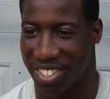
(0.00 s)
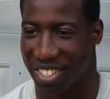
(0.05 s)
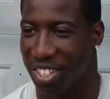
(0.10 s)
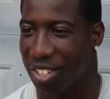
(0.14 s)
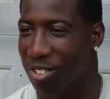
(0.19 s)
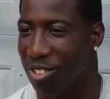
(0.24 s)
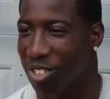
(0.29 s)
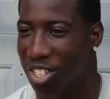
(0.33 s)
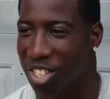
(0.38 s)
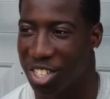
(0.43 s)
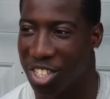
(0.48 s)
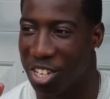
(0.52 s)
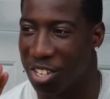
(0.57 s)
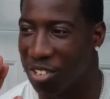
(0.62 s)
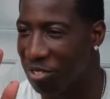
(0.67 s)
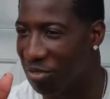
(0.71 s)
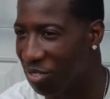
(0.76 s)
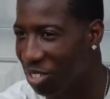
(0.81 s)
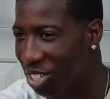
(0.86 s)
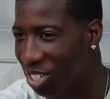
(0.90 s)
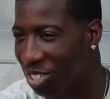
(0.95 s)
it was just
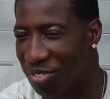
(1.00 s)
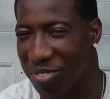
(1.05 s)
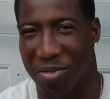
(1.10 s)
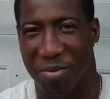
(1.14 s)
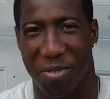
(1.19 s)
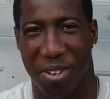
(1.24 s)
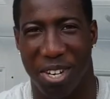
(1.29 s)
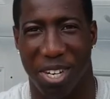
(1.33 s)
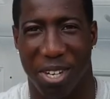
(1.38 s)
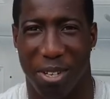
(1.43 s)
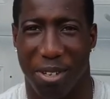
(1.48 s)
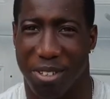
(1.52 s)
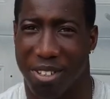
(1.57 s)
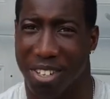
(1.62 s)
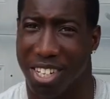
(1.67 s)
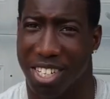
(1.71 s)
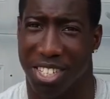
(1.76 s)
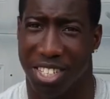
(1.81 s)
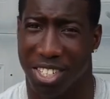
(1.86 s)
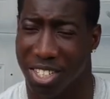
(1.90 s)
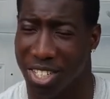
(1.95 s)
tunnel vision from there. And
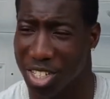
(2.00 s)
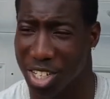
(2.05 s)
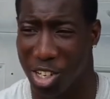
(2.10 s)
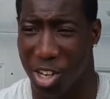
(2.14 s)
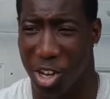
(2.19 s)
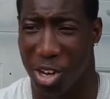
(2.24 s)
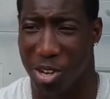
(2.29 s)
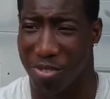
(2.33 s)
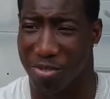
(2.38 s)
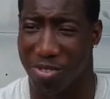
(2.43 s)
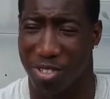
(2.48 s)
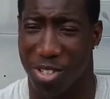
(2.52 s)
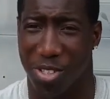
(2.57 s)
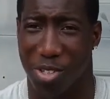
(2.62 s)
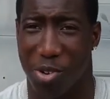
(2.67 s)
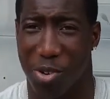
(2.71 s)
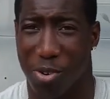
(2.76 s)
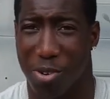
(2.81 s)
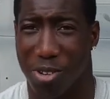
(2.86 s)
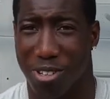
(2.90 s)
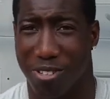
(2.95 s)
I just took off and
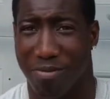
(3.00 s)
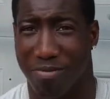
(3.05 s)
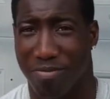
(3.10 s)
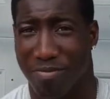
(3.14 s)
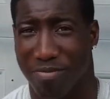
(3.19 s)
scored.